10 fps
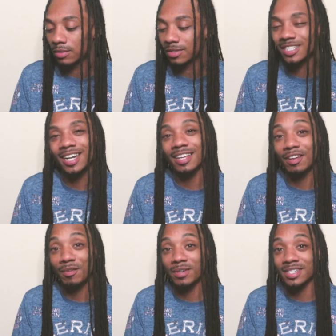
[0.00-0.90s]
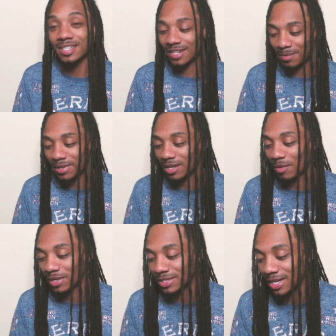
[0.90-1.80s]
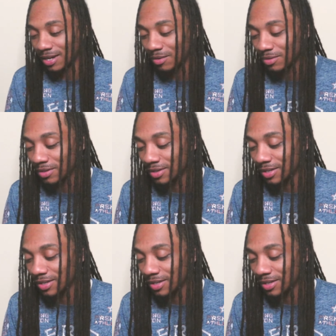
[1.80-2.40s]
Should I give y'all one that's not? I'm gonna give y'all one that's not out.